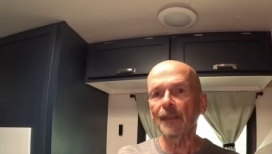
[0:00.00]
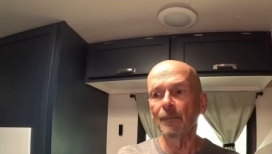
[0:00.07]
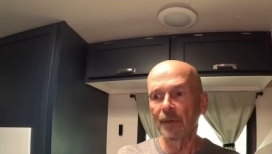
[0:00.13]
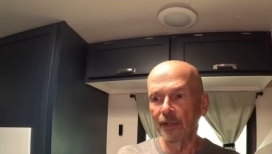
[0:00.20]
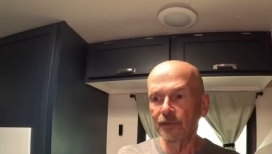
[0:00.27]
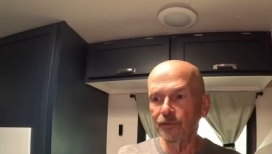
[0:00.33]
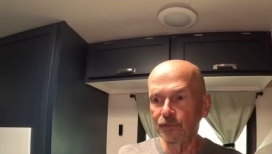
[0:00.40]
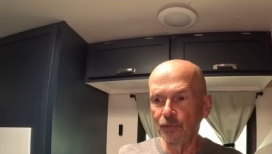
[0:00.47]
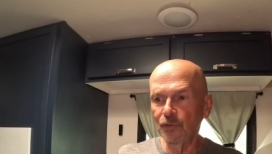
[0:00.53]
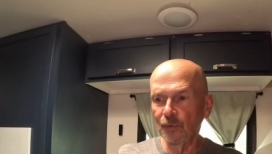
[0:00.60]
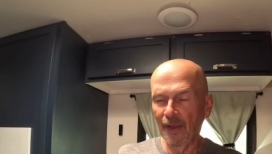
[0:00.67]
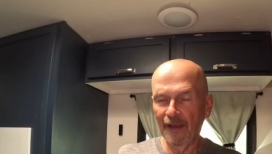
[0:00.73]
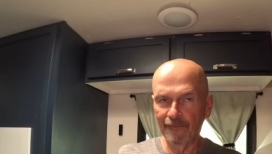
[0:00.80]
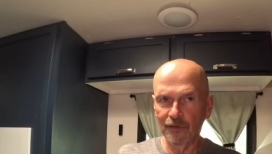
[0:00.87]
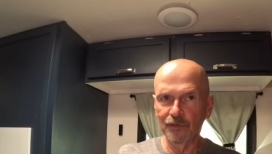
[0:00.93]
But do you
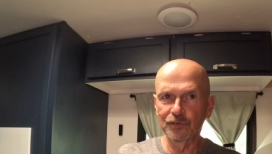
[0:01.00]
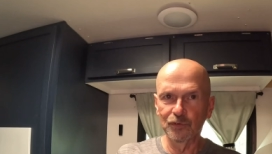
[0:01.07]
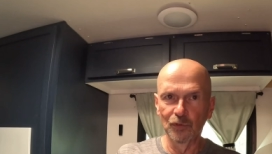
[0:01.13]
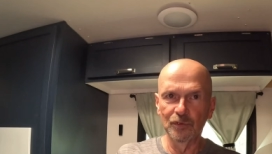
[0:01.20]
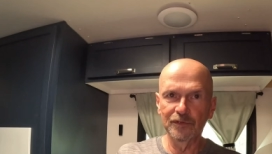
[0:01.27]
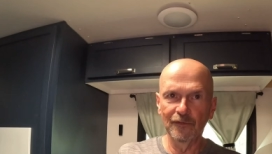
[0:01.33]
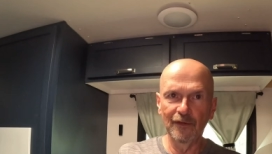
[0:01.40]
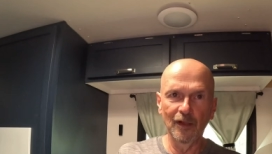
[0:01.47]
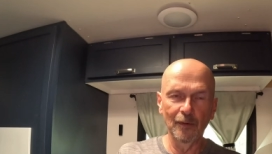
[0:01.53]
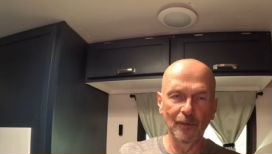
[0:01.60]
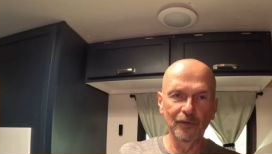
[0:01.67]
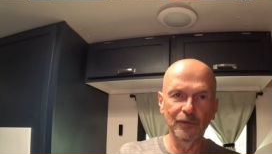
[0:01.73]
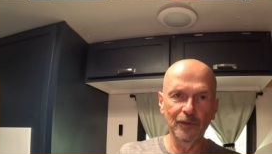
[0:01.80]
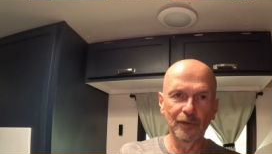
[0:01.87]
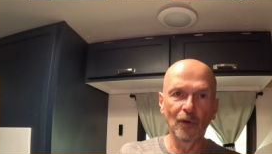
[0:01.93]
have those tools
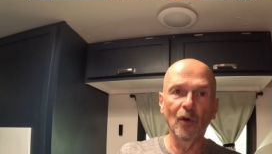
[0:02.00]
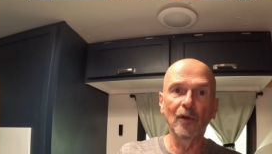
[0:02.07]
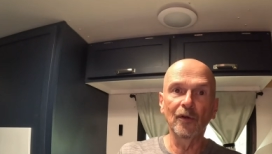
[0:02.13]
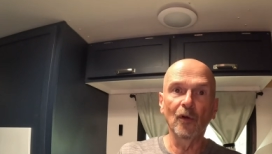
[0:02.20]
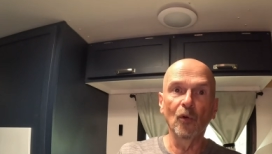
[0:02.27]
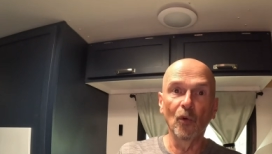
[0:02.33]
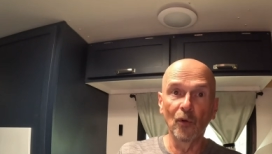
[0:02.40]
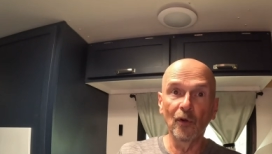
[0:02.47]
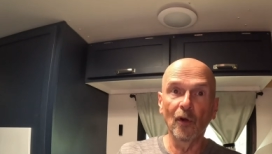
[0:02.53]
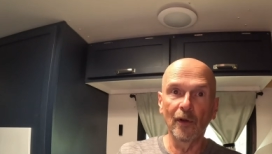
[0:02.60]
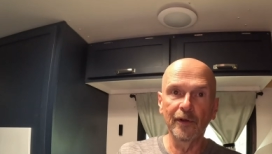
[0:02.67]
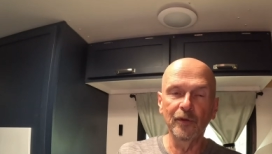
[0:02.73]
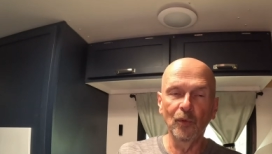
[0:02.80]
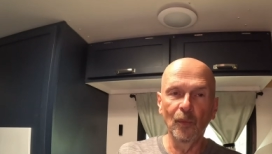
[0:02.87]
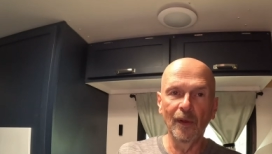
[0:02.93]
available to you or, or
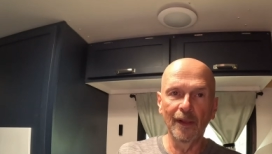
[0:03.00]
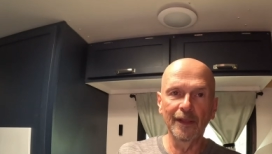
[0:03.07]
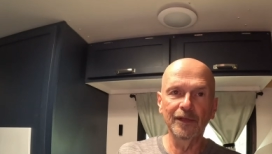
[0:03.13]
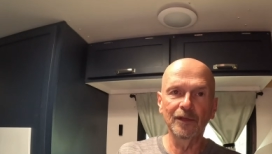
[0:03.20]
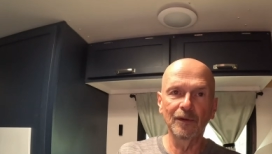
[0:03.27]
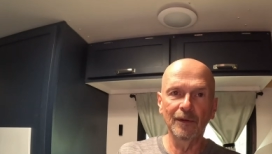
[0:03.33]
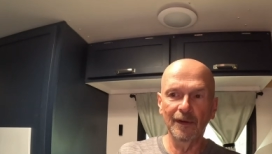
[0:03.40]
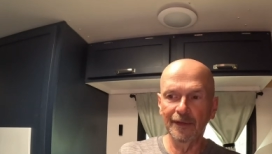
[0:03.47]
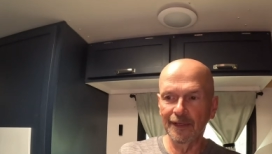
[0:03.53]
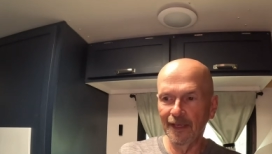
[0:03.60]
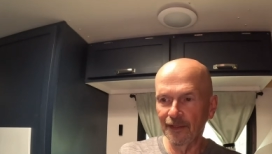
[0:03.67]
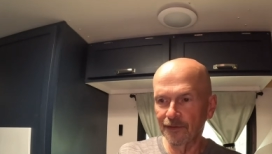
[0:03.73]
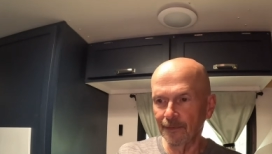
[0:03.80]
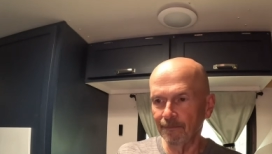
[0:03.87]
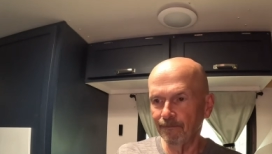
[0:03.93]
are you willing to go out and
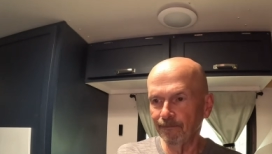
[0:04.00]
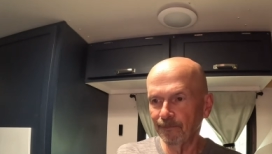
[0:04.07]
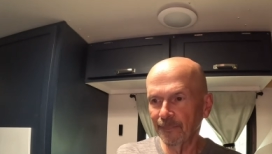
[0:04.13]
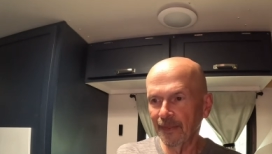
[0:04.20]
get them?